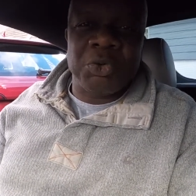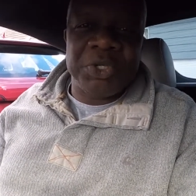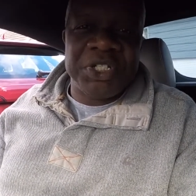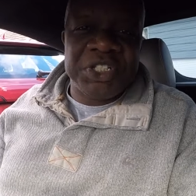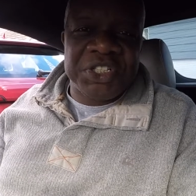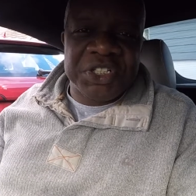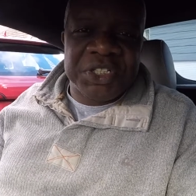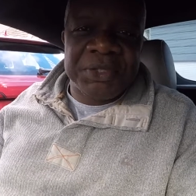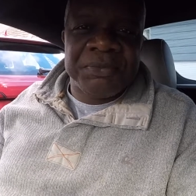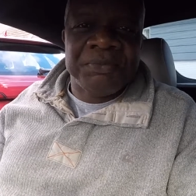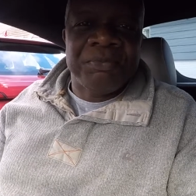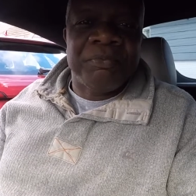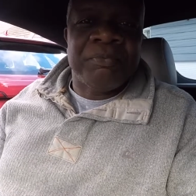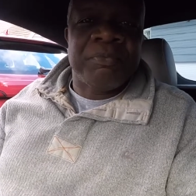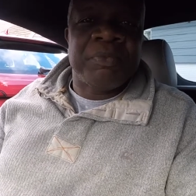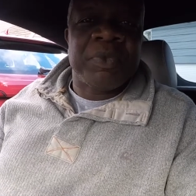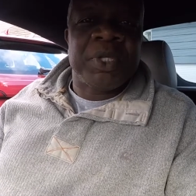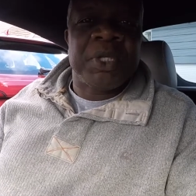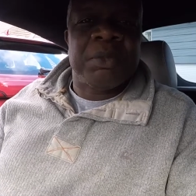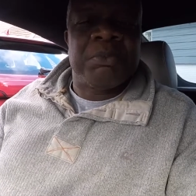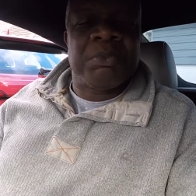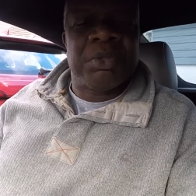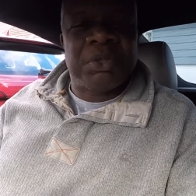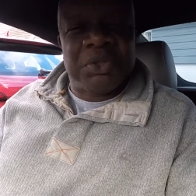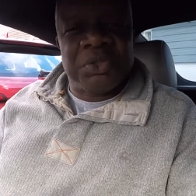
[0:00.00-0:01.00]
rigid,
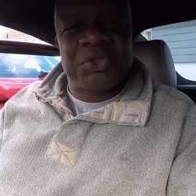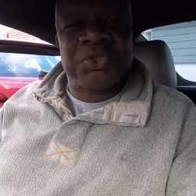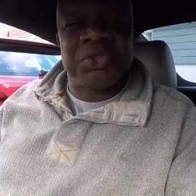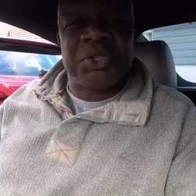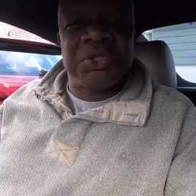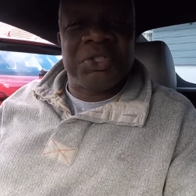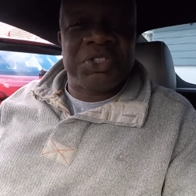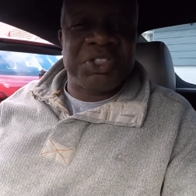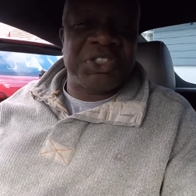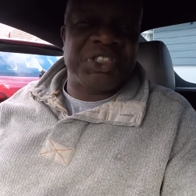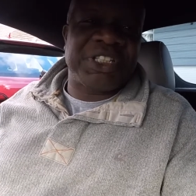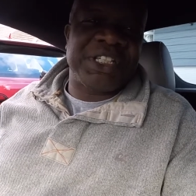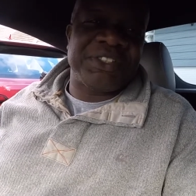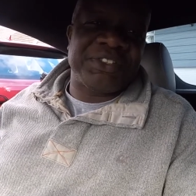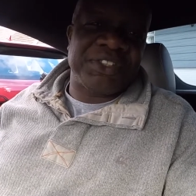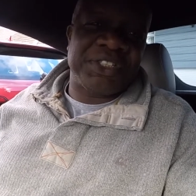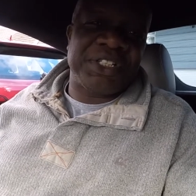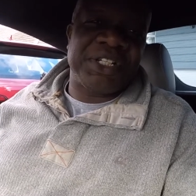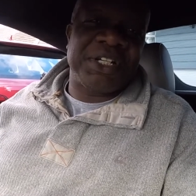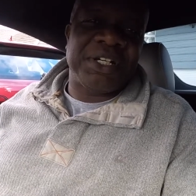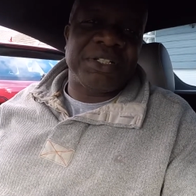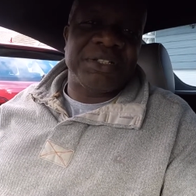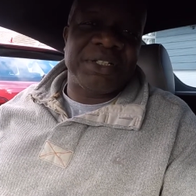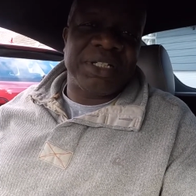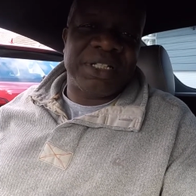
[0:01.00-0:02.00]
but also it just gives the car